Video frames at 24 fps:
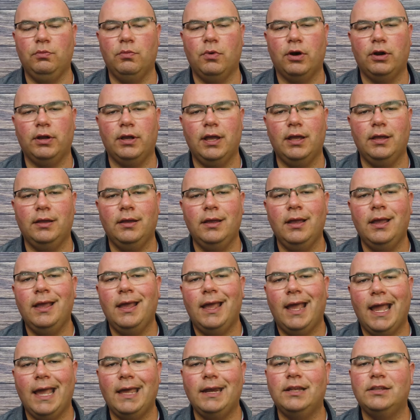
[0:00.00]
Market,
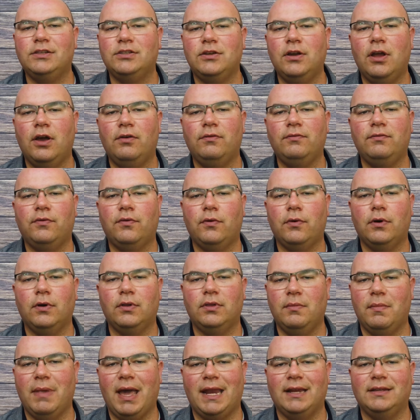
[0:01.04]
and it's known for
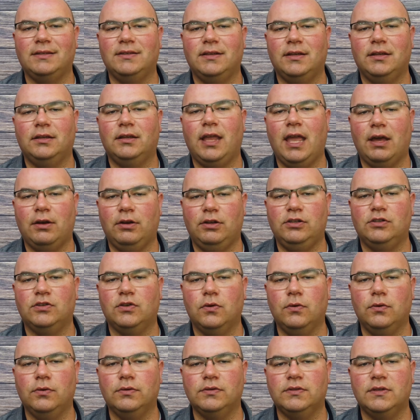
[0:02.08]
the Madison County
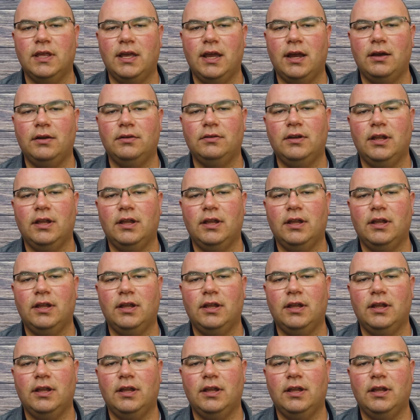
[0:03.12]
schools there.